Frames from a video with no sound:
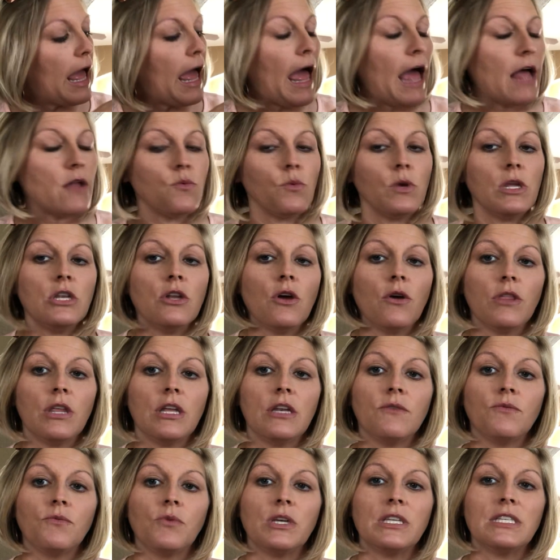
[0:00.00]
And we know that
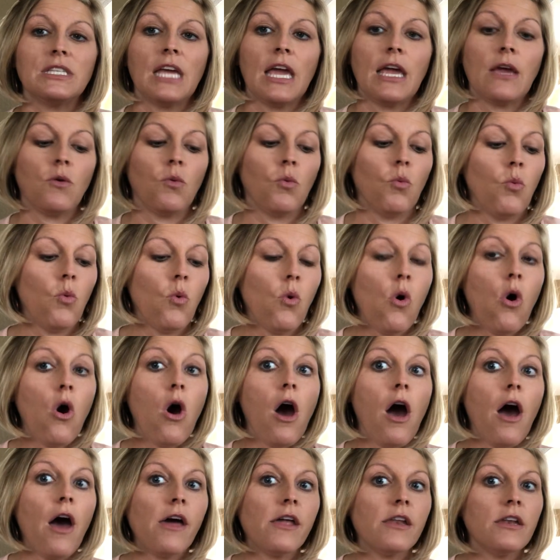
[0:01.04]
if we take
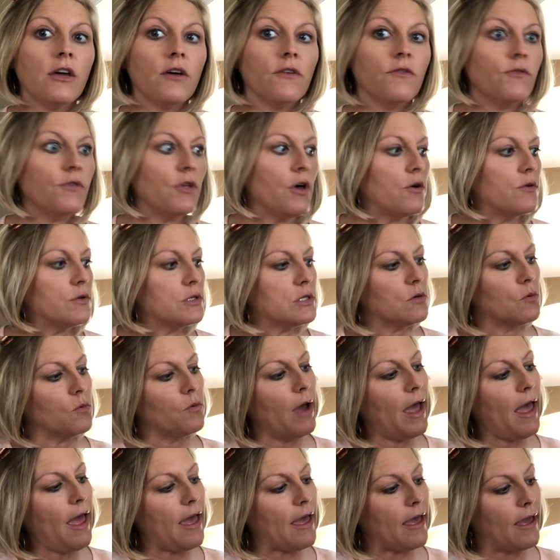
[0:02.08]
one of those
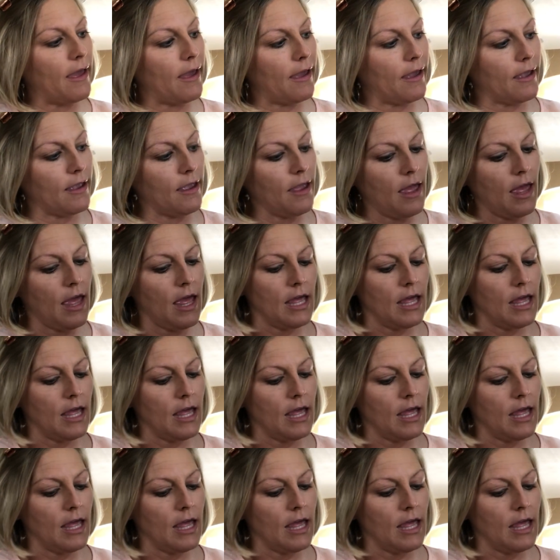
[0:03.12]
away,